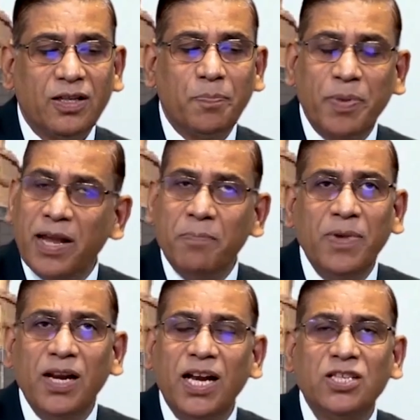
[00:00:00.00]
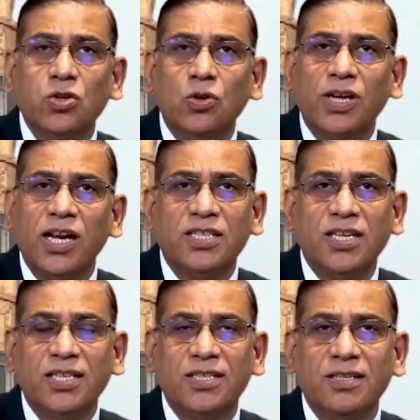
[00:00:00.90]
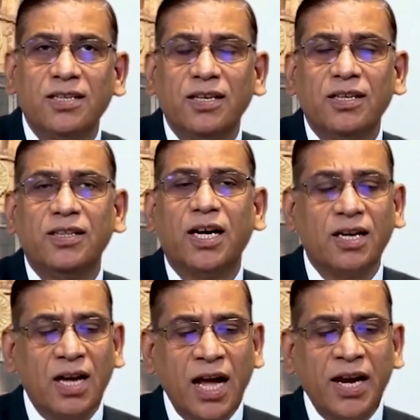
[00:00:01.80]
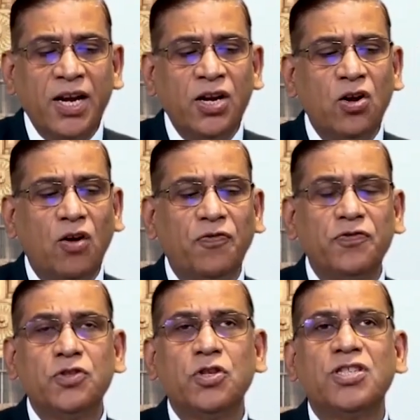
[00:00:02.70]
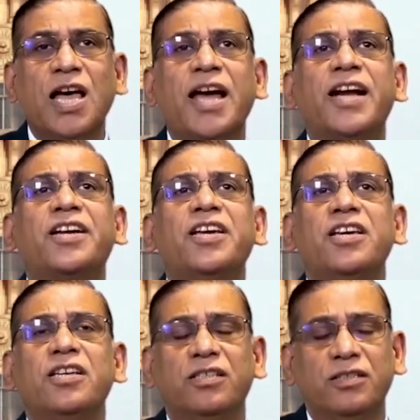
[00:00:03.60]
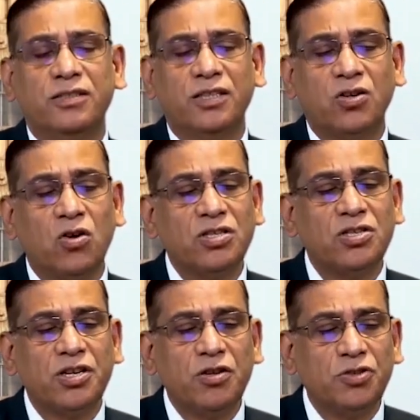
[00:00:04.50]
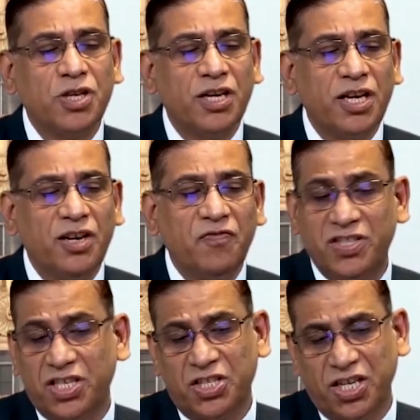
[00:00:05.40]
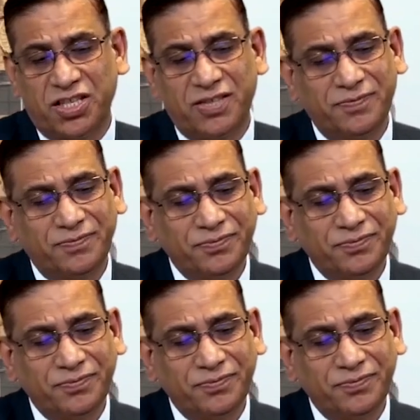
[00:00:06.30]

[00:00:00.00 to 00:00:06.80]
The preamble also tells us the kind of society the Constitution envisages.